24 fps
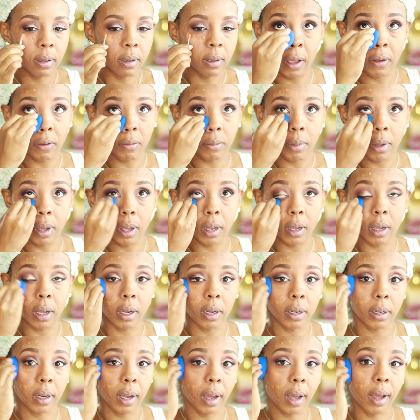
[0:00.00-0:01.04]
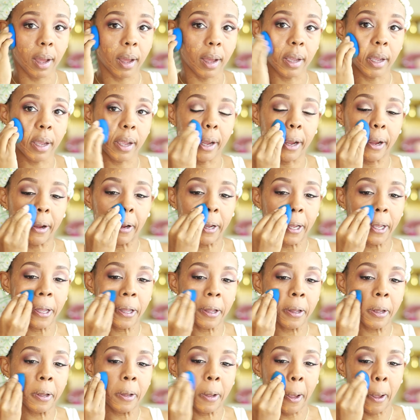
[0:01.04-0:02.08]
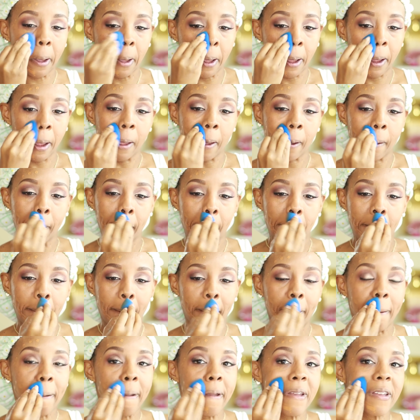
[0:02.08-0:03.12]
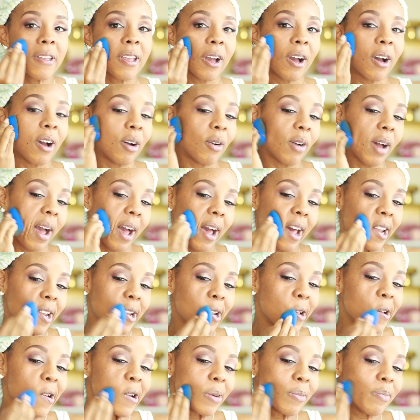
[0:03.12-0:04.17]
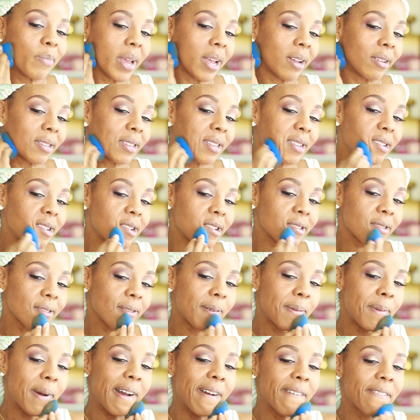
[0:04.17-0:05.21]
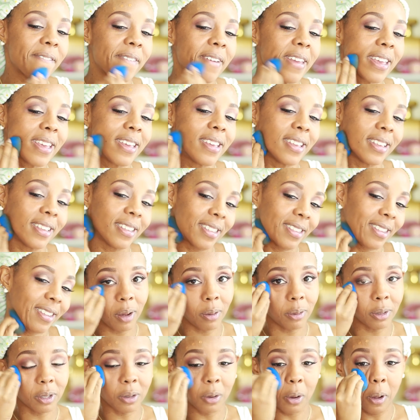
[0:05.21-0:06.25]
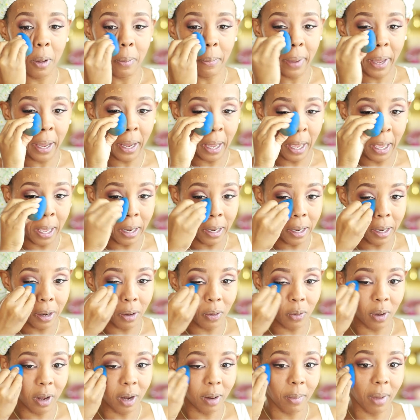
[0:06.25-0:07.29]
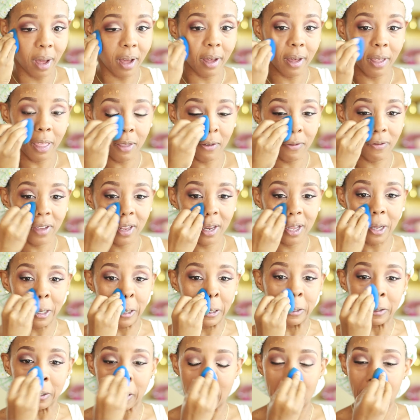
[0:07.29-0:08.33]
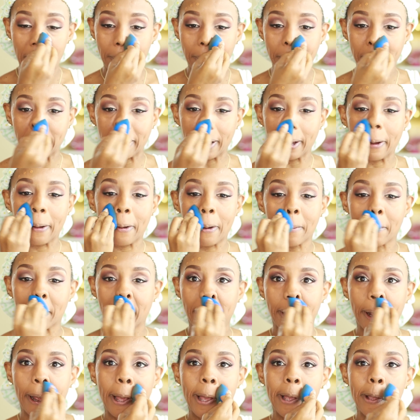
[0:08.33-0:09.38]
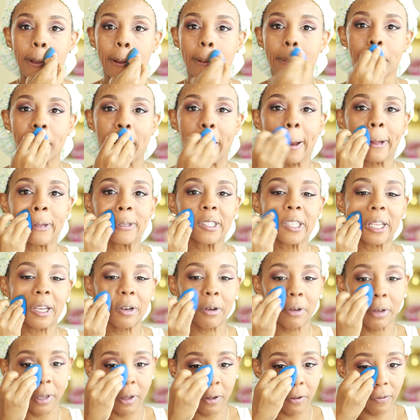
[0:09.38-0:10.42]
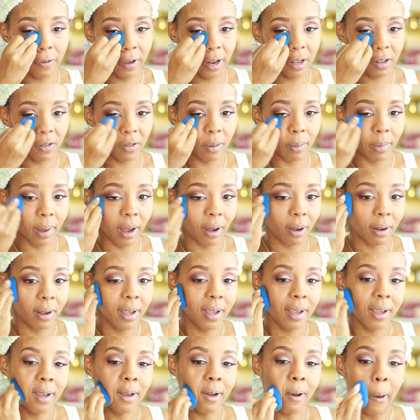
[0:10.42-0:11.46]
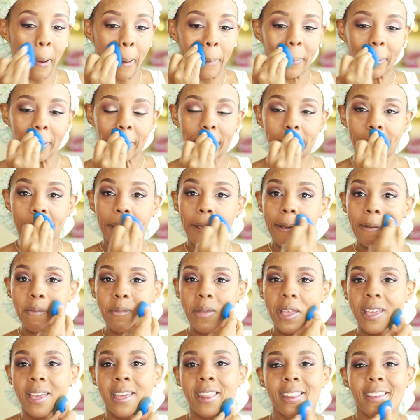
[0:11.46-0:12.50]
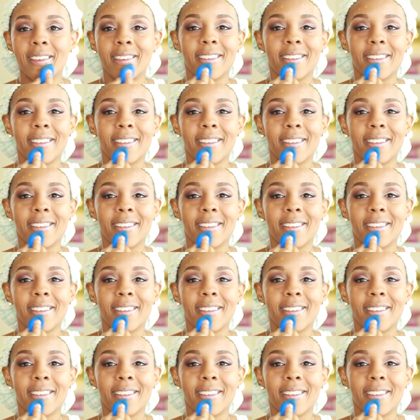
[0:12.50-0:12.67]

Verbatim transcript: I have my under eye area. Y'all, I love bouncing this on my face. I was going back editing one of my other videos. I was like, oh my God, you pounced that on your face for about almost ten minutes.